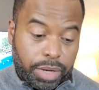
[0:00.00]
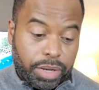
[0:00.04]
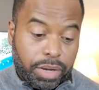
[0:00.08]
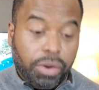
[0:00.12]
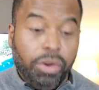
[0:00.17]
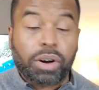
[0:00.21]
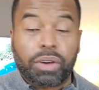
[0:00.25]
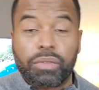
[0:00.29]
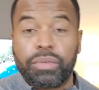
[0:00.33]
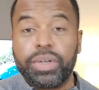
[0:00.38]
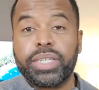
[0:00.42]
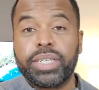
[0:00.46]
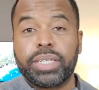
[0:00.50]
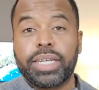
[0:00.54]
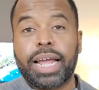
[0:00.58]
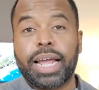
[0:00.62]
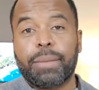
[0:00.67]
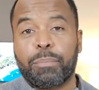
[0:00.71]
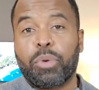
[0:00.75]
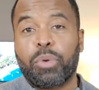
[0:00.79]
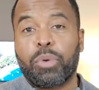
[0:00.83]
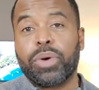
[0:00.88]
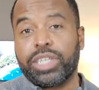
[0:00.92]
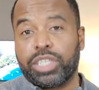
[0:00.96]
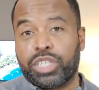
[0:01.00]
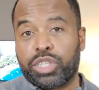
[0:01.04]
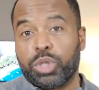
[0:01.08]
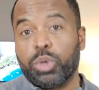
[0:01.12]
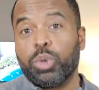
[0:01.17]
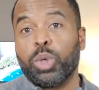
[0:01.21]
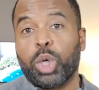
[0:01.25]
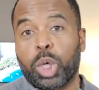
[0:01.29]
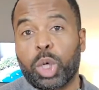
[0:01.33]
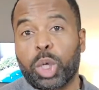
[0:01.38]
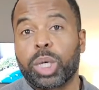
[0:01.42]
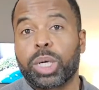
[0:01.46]
you're going to reach that point
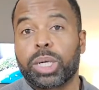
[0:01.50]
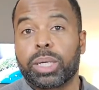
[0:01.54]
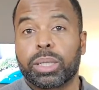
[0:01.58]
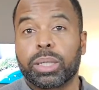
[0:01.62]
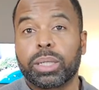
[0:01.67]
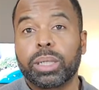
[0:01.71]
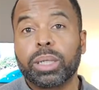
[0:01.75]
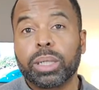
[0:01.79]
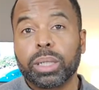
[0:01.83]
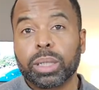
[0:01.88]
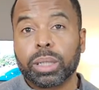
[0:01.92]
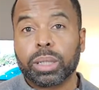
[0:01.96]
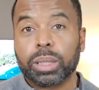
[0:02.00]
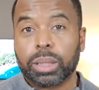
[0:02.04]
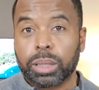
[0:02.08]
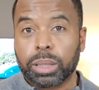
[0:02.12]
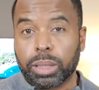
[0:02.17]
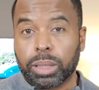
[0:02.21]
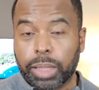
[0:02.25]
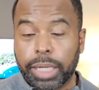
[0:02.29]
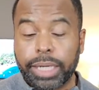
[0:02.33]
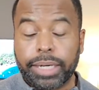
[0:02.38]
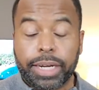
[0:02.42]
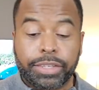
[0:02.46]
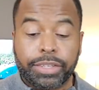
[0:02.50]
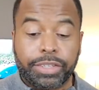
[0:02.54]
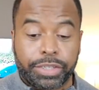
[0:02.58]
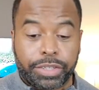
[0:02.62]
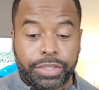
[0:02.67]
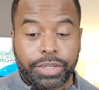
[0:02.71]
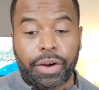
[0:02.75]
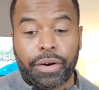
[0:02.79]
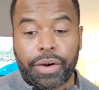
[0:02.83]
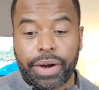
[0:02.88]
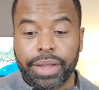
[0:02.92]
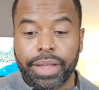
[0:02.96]
sooner than
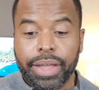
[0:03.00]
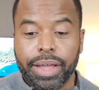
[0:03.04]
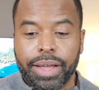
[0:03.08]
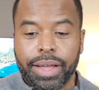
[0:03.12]
necessary.